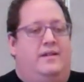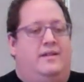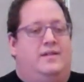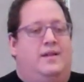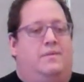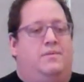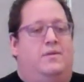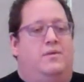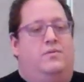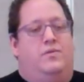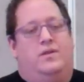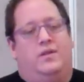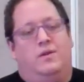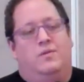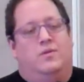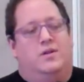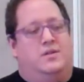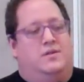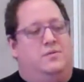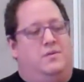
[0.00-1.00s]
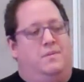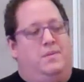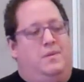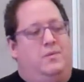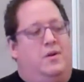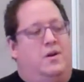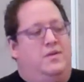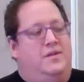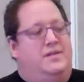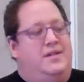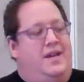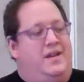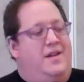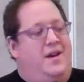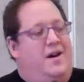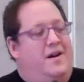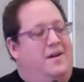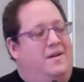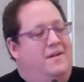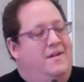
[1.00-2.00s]
except the really worst ones, people always say
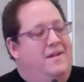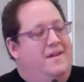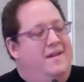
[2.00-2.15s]
no.